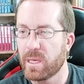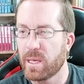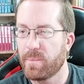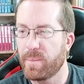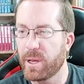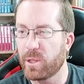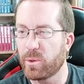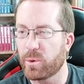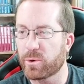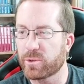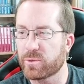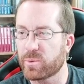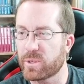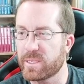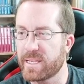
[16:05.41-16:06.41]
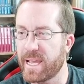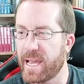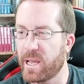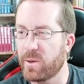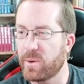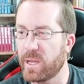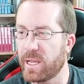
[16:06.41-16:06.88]
Mail orders were
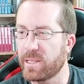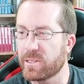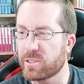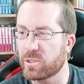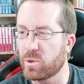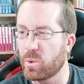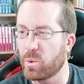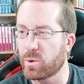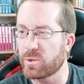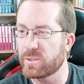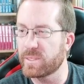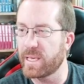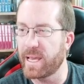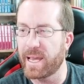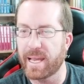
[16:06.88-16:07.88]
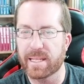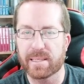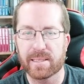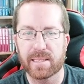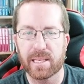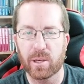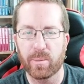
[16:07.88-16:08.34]
down, and the stores that had
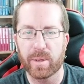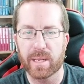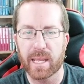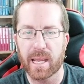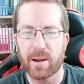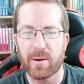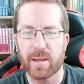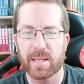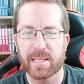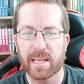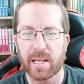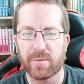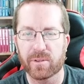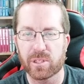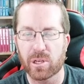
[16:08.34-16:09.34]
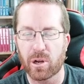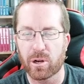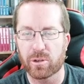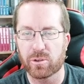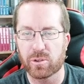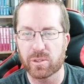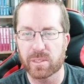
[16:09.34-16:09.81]
still been carrying Intellivision
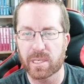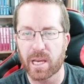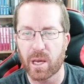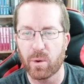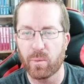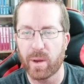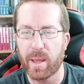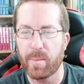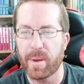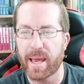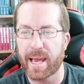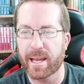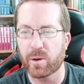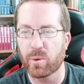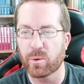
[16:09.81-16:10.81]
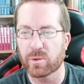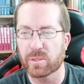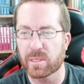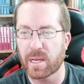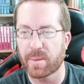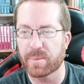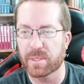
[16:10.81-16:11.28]
cartridges cut way back or
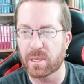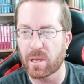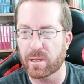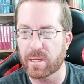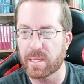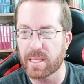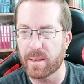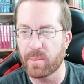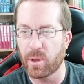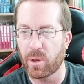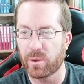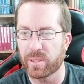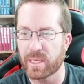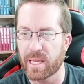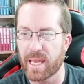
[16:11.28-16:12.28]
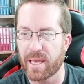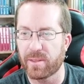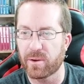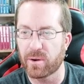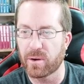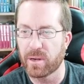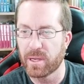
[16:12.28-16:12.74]
stopped stocking them
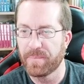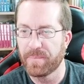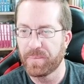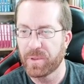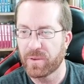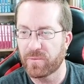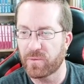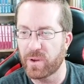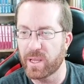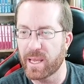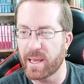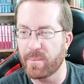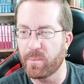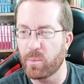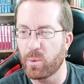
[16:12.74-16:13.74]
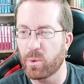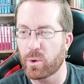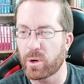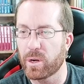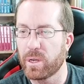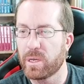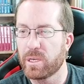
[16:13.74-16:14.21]
altogether, freeing up
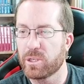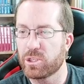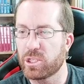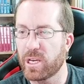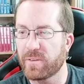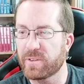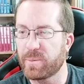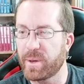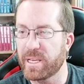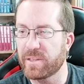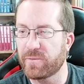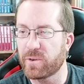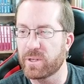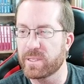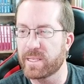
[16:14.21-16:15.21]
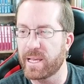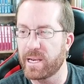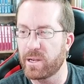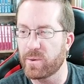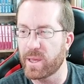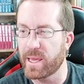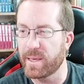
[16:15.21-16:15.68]
more shelf space for
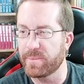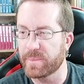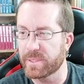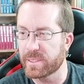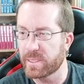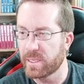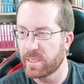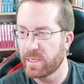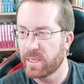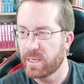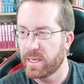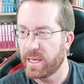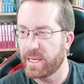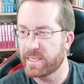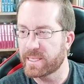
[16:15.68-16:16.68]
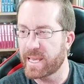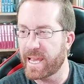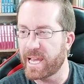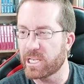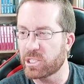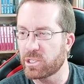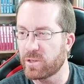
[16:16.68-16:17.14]
Nintendo games. As
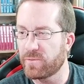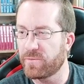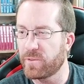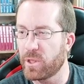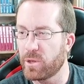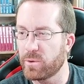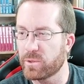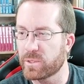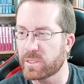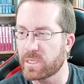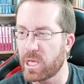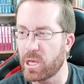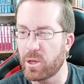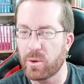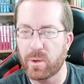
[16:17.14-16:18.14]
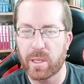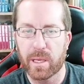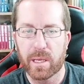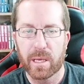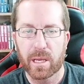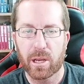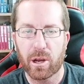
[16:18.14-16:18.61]
cash flow slowed,
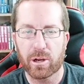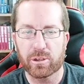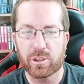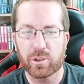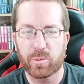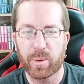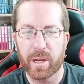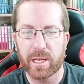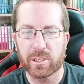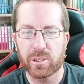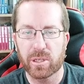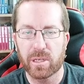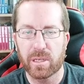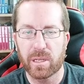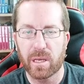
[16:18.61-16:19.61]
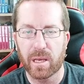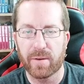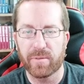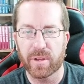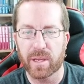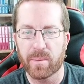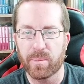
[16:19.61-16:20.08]
cartridge production of
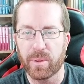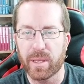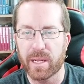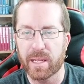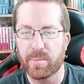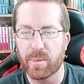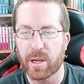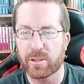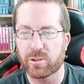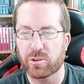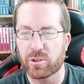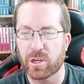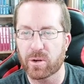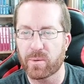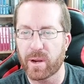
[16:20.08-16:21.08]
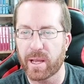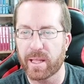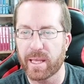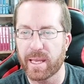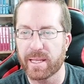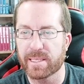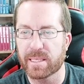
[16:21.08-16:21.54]
the completed Monster Truck
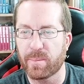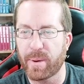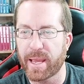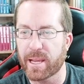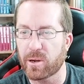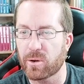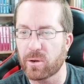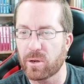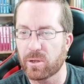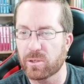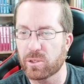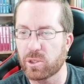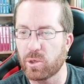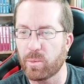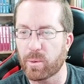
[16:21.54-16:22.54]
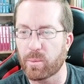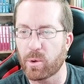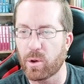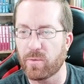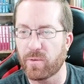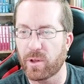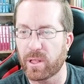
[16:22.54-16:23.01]
Rally and Spiker Super
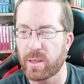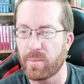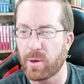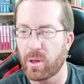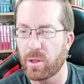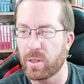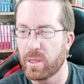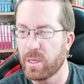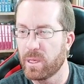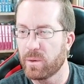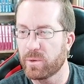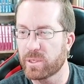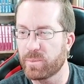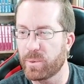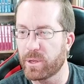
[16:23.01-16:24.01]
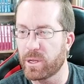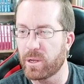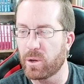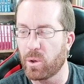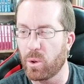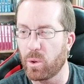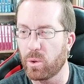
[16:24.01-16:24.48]
Pro Volleyball was put
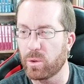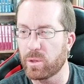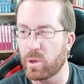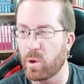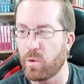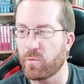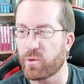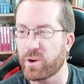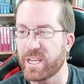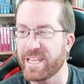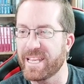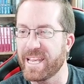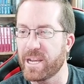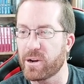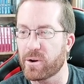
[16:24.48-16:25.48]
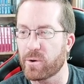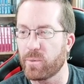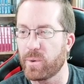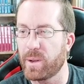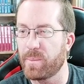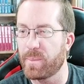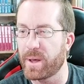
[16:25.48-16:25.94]
on hold. Over a year
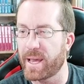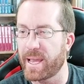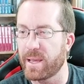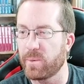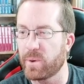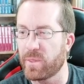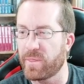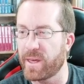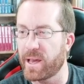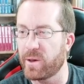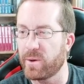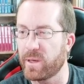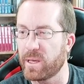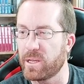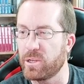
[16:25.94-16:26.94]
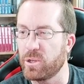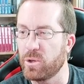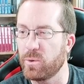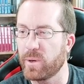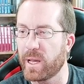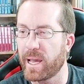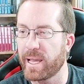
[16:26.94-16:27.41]
went by without a
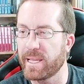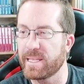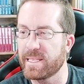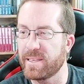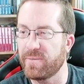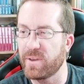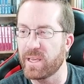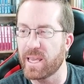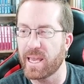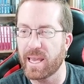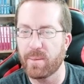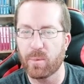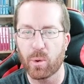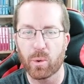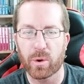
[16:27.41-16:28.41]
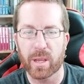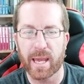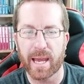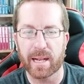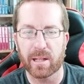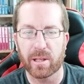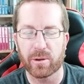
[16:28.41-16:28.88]
new INTV game or
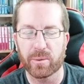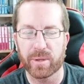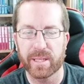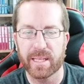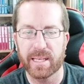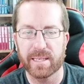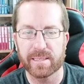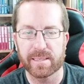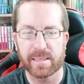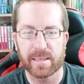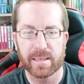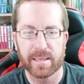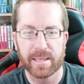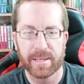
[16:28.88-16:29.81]
catalog released.